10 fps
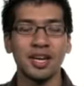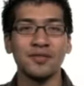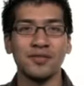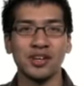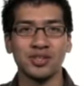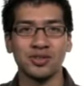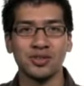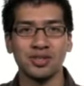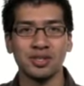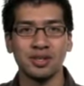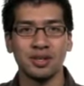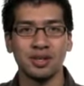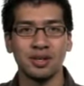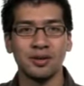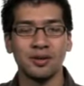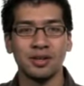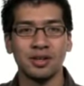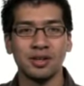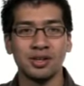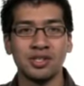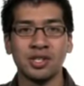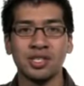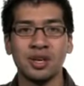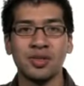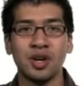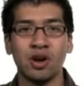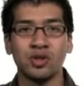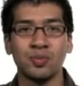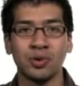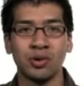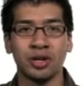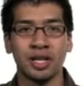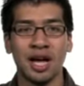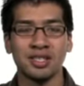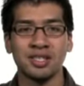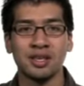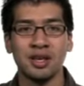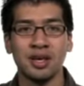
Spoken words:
Investors. Just like the entrepreneur class,